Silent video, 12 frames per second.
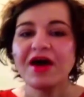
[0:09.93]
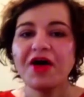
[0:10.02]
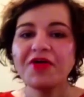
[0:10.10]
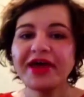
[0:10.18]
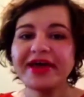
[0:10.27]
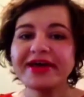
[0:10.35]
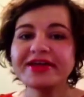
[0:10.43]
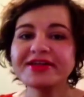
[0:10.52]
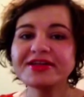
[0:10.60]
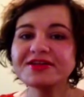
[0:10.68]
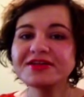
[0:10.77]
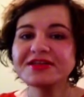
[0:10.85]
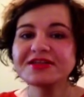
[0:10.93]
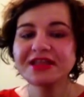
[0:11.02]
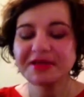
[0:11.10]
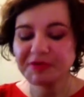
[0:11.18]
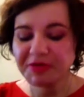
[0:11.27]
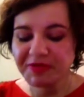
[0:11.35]
Okay, a little
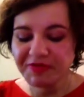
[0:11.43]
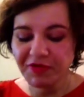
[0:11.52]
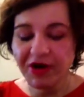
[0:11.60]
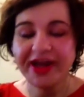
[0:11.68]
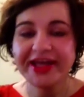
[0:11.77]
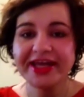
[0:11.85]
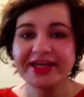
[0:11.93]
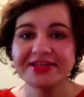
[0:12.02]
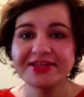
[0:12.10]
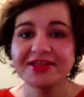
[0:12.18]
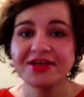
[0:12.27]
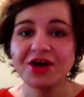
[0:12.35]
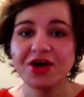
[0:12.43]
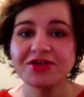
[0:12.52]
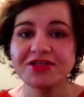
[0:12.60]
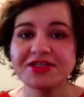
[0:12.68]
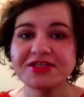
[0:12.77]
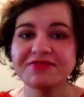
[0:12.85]
disclaimer before I get into the
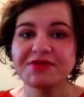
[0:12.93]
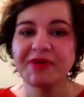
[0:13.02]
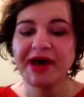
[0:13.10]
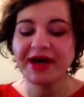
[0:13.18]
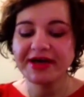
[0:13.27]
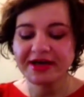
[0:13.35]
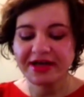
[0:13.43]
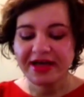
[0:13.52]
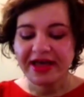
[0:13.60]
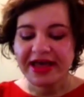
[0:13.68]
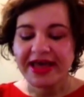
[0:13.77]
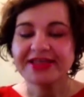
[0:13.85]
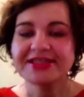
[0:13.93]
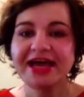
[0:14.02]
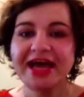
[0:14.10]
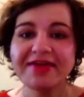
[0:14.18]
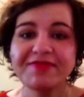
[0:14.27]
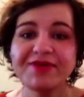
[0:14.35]
contents of the bag is
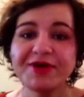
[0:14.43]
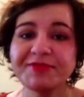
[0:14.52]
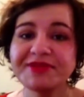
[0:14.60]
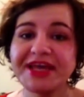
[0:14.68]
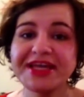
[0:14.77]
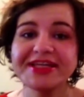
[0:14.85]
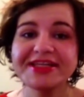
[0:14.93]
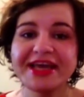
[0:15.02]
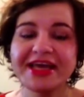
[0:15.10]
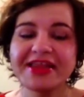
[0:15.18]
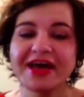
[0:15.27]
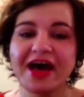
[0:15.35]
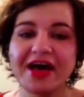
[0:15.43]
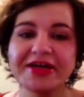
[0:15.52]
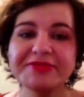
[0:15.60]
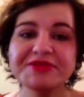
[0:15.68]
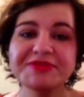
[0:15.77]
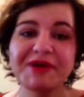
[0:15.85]
that from day to day, the
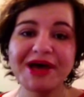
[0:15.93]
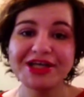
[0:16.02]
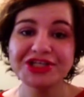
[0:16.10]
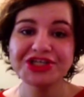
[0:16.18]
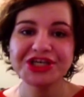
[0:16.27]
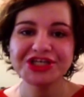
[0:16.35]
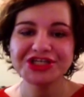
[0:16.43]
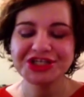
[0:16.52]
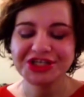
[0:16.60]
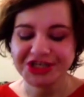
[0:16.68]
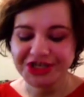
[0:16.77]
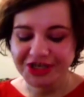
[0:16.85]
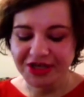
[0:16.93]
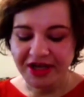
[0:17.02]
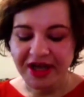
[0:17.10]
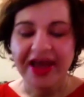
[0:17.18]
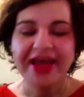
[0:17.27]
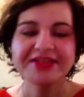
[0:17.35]
items might change in here.
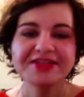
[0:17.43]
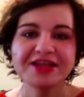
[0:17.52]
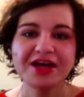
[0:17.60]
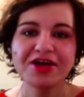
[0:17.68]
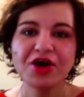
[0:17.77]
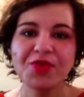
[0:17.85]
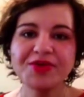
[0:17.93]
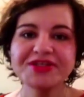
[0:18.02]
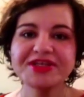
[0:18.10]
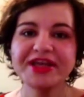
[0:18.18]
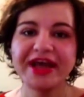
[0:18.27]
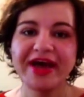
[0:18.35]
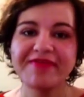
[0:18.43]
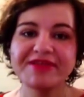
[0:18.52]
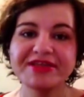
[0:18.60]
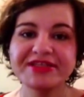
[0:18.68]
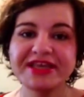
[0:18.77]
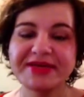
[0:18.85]
It's not always gonna have
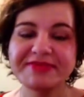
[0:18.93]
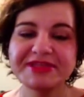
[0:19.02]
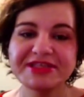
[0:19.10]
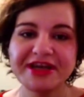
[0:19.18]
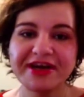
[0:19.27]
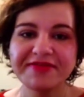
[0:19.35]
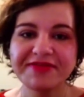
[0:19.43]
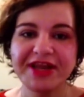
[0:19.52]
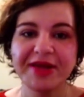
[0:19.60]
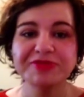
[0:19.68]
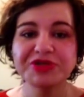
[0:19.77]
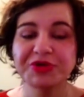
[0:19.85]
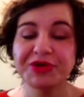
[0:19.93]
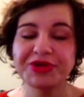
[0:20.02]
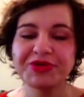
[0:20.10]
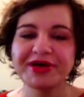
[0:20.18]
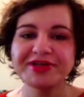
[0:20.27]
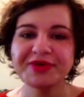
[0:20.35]
the same stuff that I'm showing
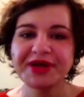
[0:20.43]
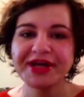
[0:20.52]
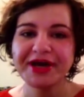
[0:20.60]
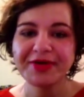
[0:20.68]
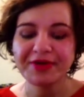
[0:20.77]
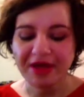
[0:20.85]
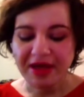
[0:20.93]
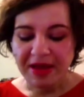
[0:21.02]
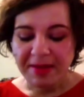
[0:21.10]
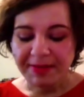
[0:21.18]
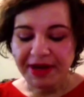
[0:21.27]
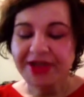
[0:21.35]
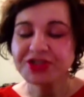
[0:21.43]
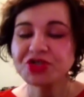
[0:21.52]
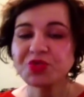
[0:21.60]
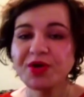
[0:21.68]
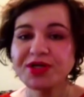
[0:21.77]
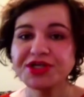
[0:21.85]
you guys right now, but I
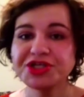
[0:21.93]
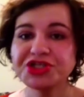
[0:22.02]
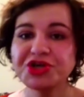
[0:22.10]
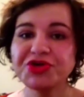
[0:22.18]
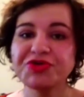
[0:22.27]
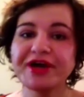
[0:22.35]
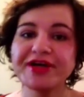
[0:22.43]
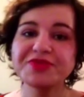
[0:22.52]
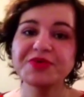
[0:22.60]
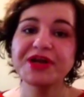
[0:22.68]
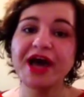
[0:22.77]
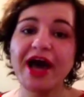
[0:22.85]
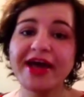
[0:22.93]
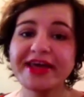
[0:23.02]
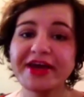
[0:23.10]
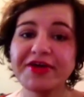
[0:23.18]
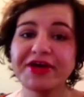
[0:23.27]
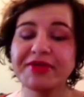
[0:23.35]
just wanted to show you guys what I
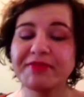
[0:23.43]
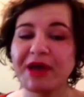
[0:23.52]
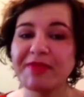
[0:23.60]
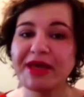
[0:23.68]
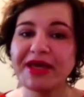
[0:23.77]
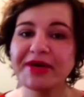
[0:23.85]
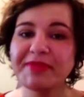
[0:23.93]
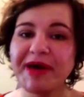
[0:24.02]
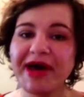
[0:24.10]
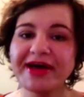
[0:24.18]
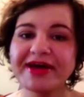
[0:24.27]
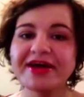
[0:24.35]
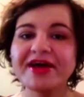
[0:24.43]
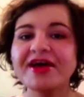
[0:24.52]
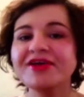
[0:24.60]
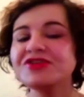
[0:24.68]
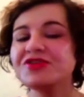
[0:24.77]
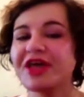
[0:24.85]
carry in my makeup bag
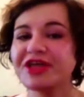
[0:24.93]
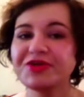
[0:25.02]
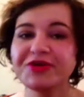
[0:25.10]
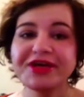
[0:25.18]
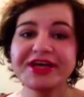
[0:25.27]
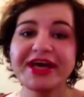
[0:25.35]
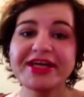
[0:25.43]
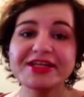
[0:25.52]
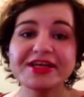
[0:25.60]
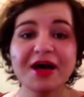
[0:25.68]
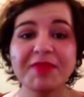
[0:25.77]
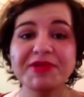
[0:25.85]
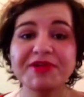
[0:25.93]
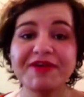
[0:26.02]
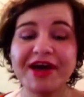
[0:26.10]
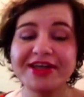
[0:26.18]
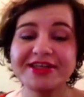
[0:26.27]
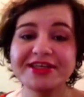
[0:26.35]
so that you can get a couple of
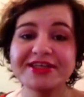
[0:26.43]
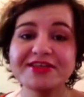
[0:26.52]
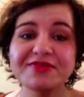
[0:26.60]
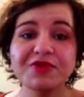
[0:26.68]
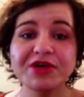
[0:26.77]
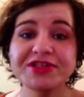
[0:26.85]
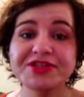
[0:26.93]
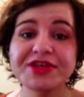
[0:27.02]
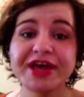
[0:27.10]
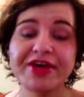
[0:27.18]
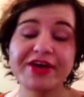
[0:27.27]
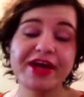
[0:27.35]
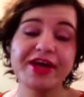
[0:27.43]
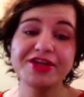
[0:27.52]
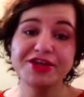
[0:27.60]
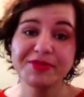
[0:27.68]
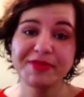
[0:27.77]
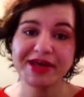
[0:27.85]
ideas of what to carry
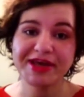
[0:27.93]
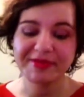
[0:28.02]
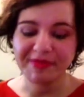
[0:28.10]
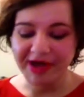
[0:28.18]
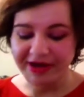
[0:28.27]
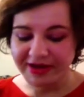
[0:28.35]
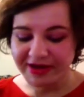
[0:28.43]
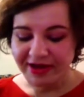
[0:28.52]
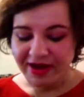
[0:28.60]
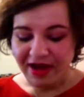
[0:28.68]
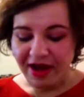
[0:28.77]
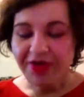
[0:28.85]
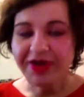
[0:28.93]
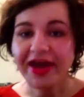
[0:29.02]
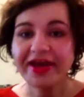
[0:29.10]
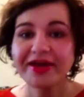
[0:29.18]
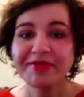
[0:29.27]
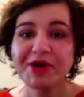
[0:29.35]
in your makeup bag.
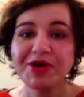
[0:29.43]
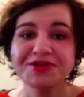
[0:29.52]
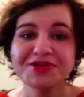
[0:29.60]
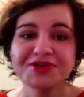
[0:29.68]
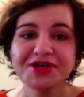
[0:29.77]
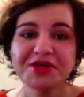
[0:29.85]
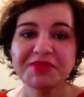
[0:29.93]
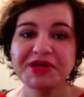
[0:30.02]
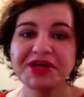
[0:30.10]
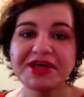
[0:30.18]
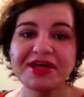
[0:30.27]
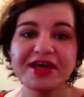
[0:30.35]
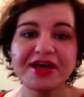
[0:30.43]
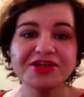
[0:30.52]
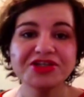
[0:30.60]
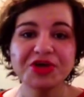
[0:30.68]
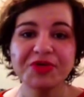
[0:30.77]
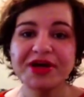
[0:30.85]
Okay, and I'm also going to be
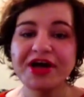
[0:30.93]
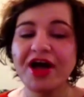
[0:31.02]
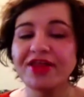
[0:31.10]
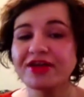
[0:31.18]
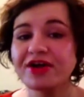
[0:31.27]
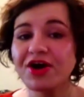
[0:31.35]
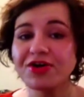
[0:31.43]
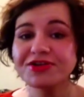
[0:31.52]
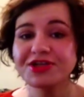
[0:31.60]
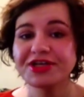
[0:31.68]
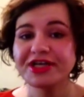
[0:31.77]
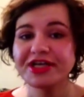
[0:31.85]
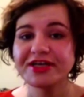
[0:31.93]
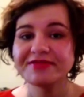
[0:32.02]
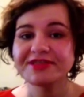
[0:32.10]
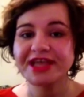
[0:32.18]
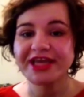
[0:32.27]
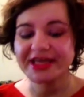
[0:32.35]
showing other
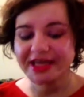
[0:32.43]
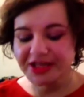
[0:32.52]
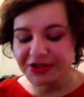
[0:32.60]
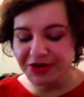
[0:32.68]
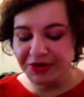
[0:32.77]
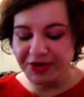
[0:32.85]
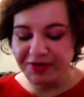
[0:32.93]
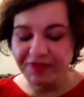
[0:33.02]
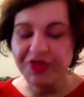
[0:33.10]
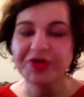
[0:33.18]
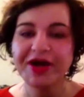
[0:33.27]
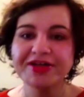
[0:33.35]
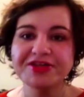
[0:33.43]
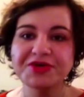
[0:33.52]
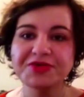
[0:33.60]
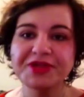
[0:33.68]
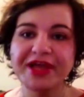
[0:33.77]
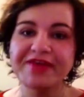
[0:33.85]
alternatives, like, you know, if you guys
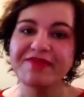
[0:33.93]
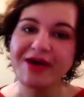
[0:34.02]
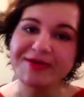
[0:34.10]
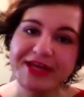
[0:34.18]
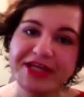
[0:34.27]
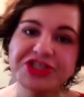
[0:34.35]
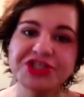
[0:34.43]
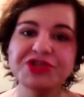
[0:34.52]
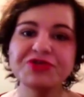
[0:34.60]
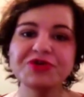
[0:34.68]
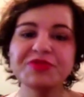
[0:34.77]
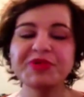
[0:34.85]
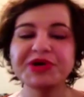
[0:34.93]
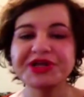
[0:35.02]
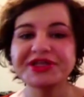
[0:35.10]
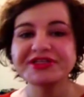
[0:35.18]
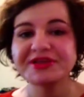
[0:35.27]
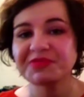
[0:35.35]
don't like foundation, you can put
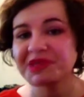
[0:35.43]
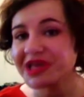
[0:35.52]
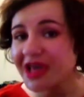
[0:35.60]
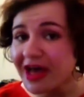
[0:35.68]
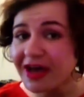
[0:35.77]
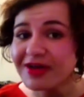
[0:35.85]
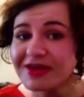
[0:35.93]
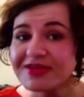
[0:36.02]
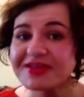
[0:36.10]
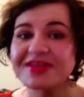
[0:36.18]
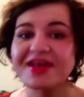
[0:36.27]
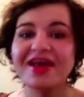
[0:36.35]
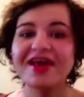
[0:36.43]
in something else.